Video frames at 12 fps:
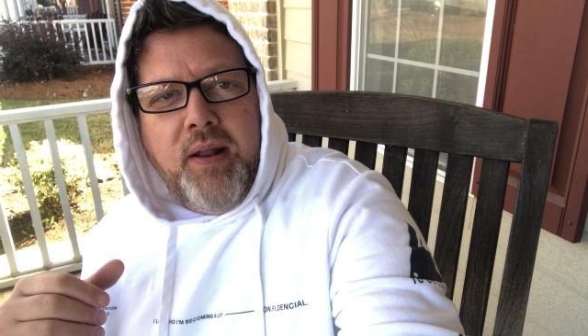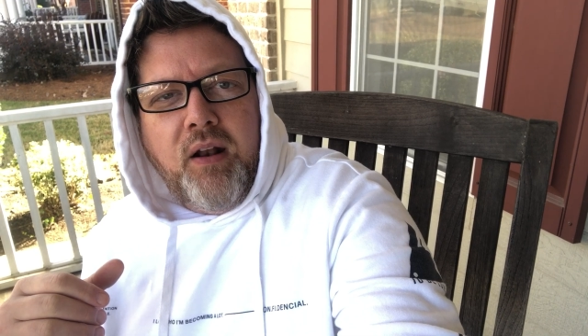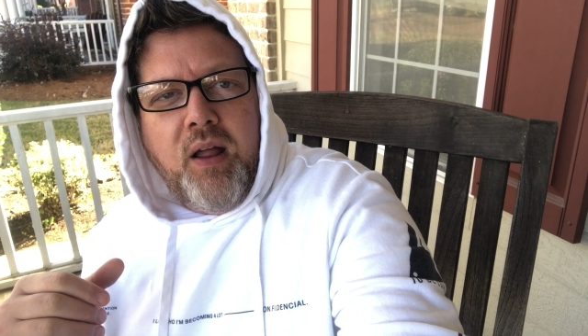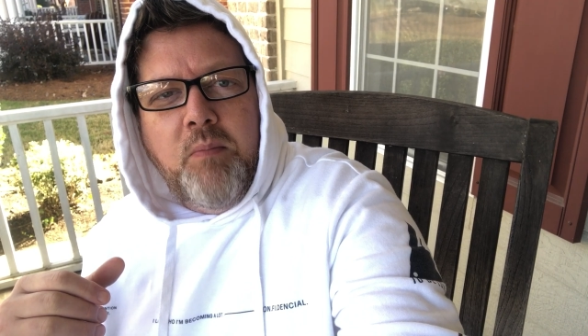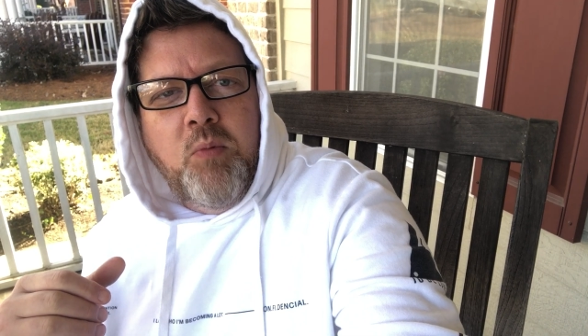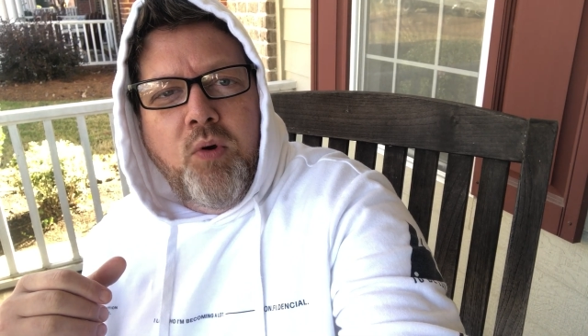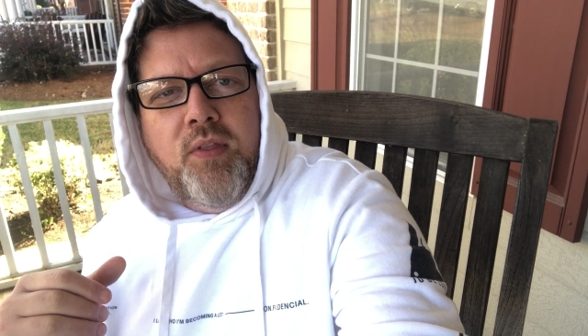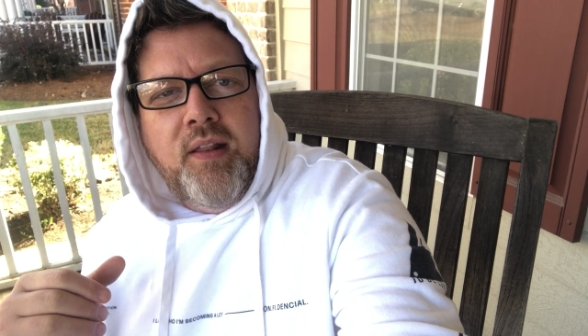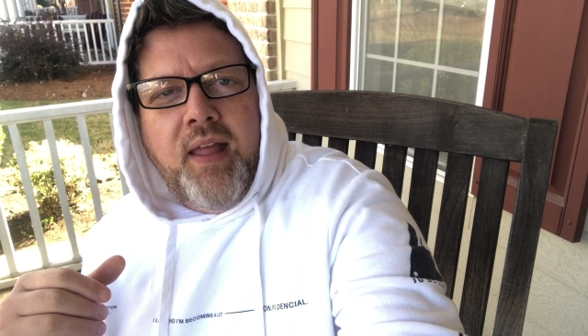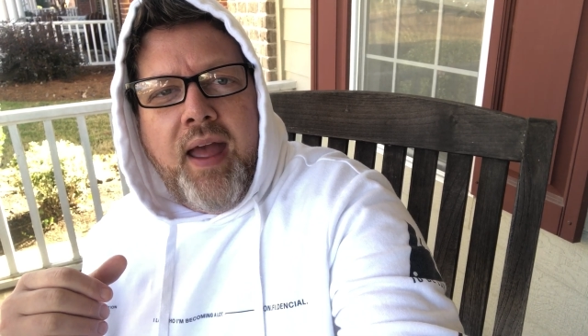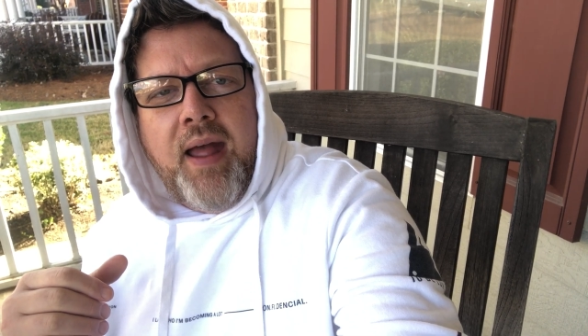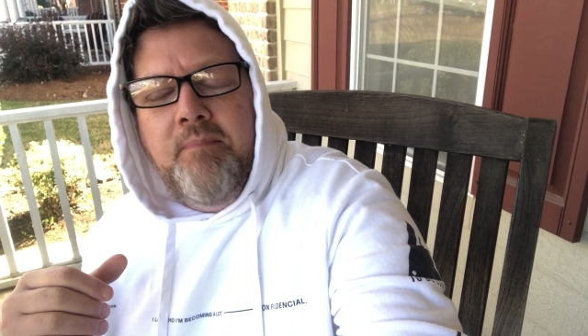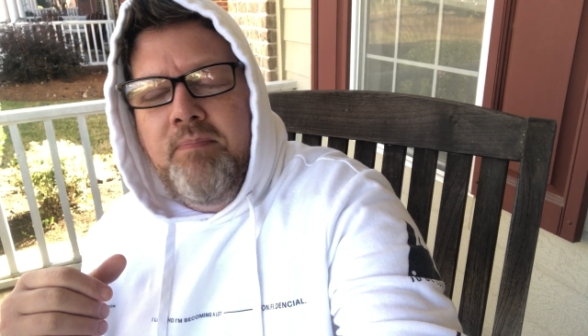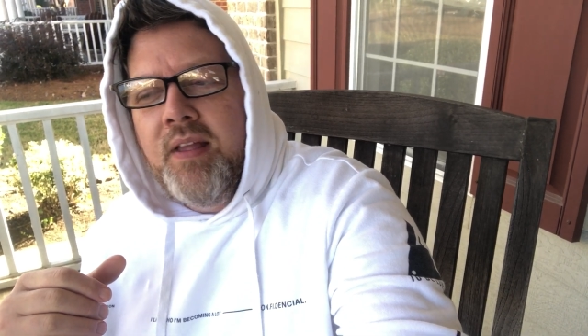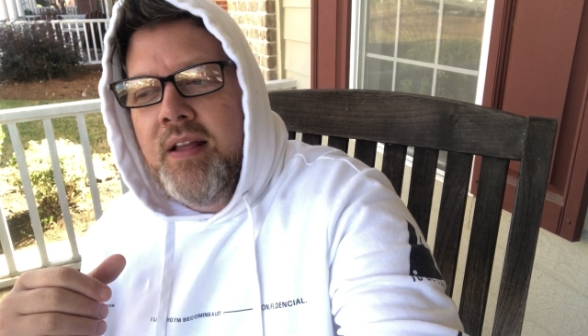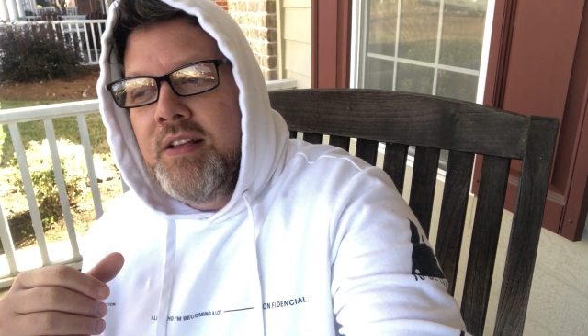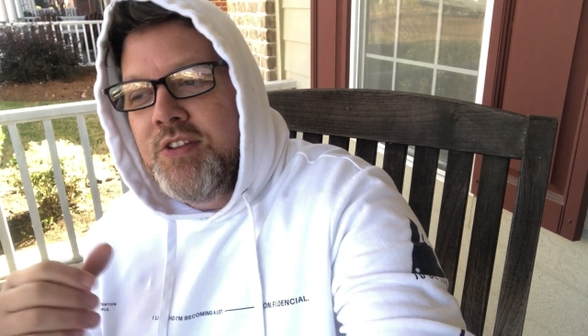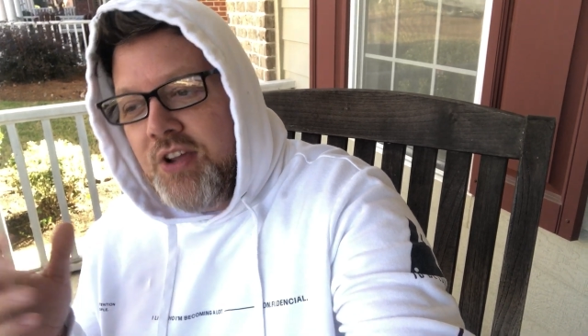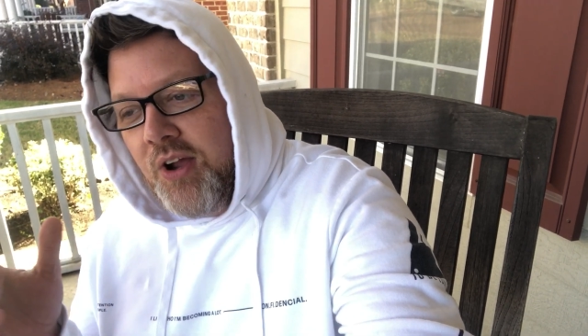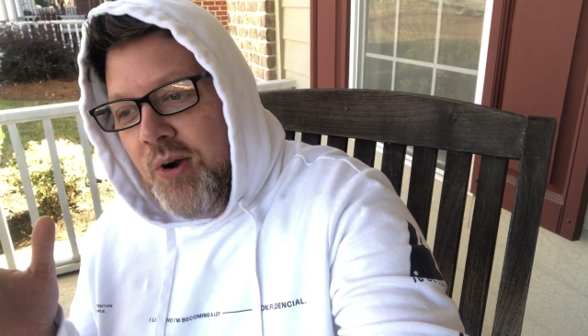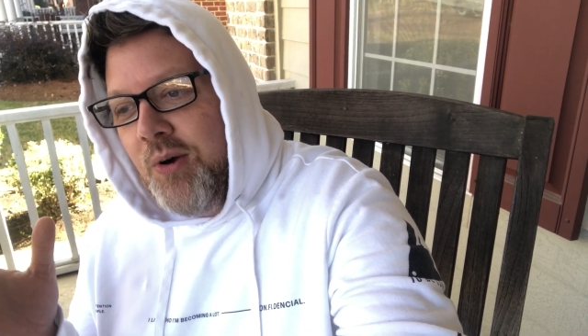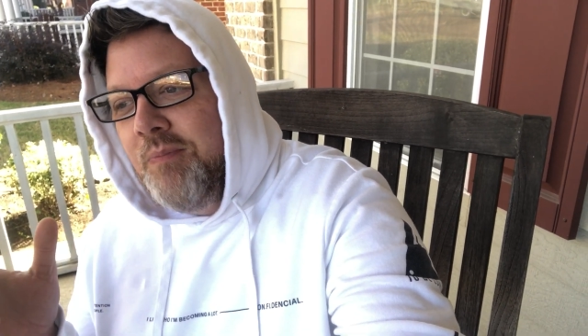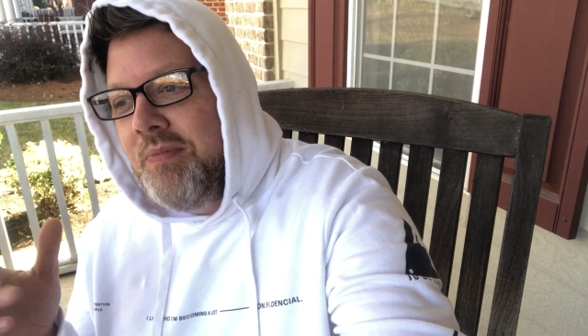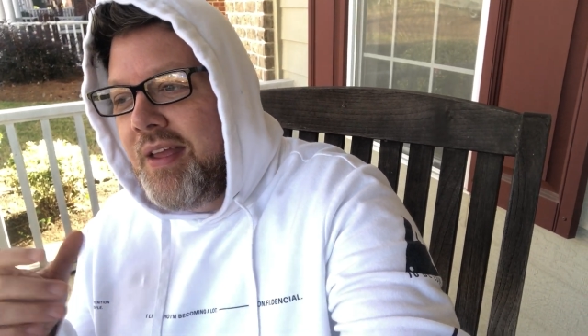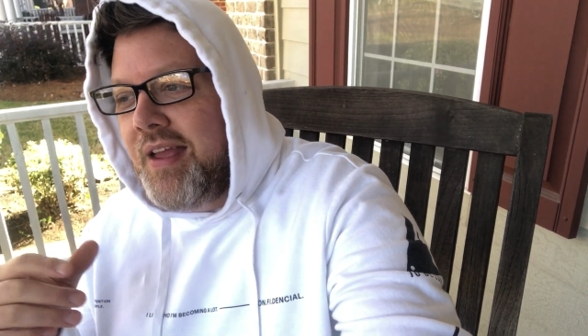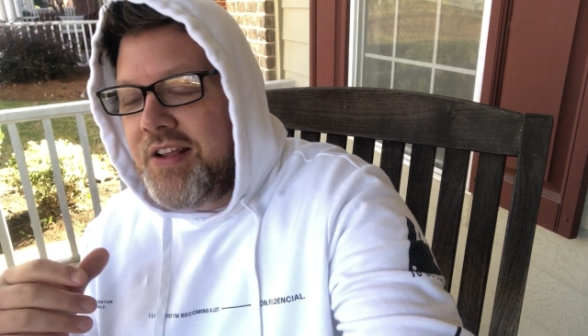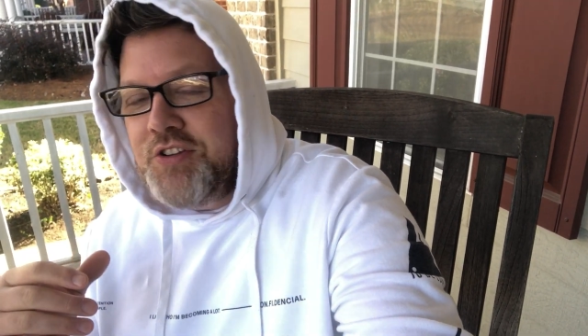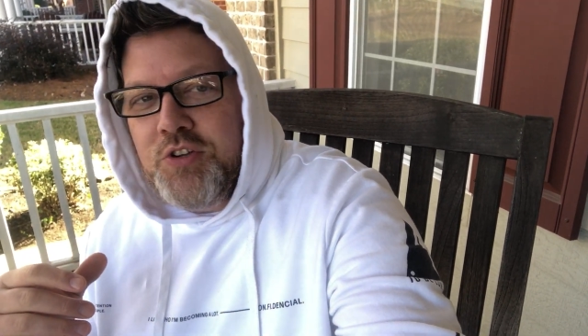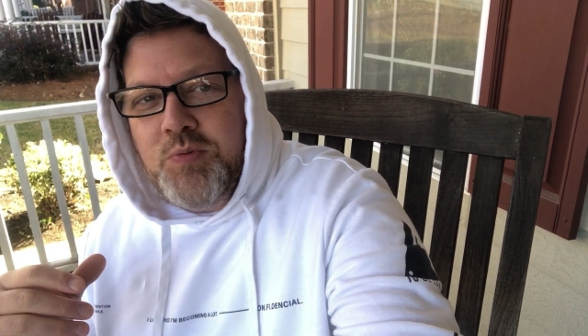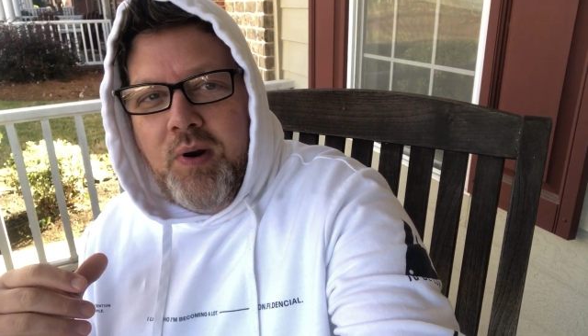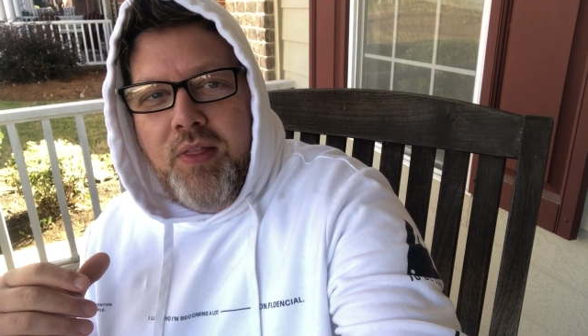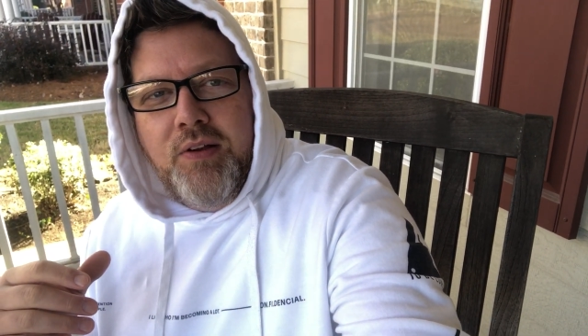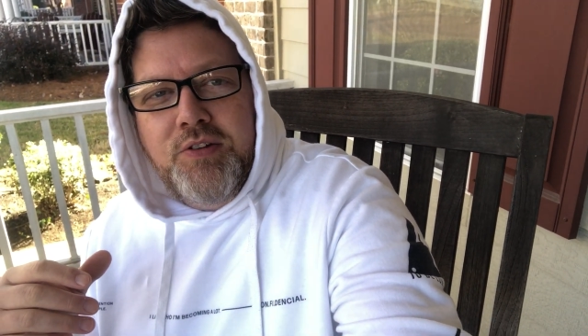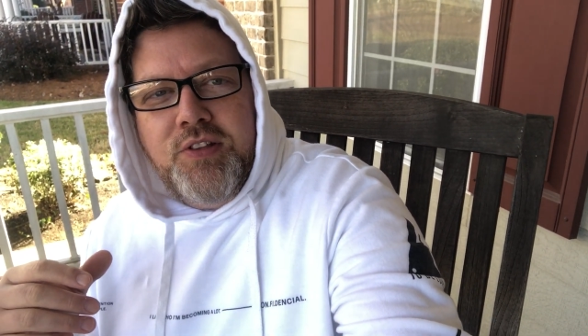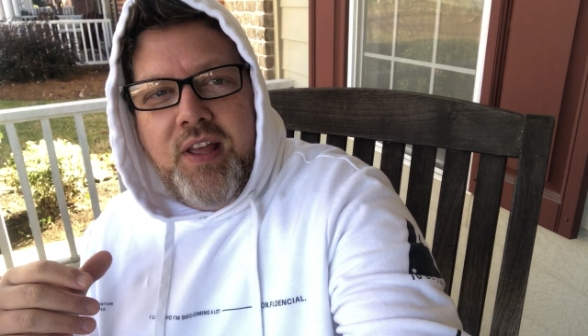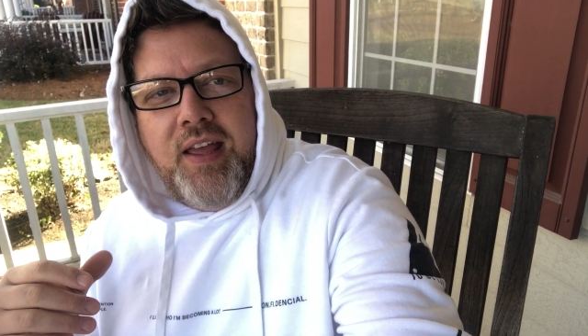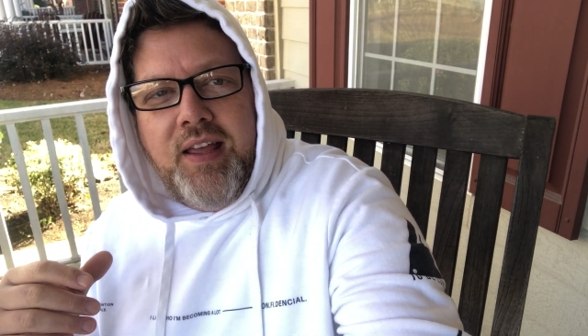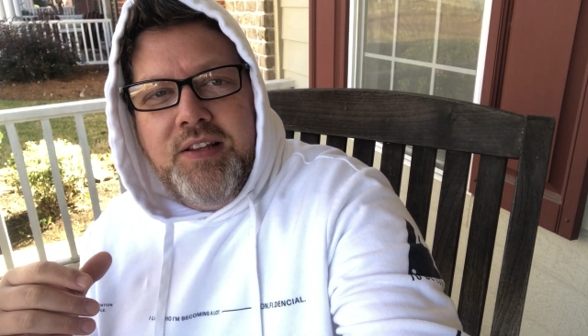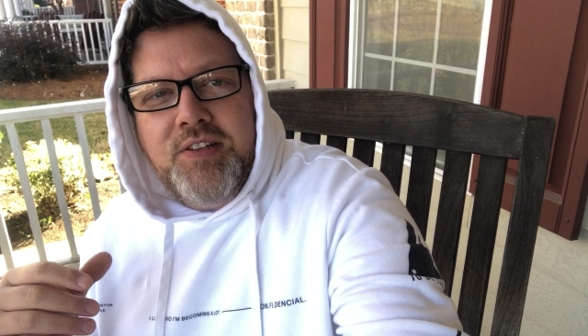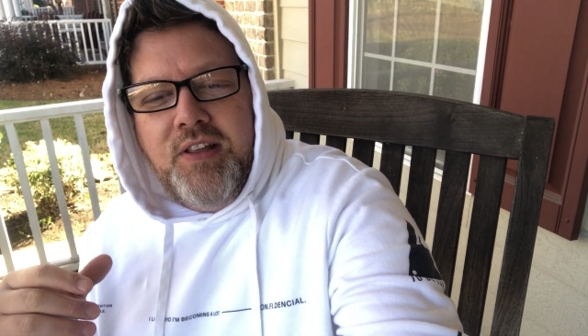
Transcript: a lot more than that. So it's just one of those things.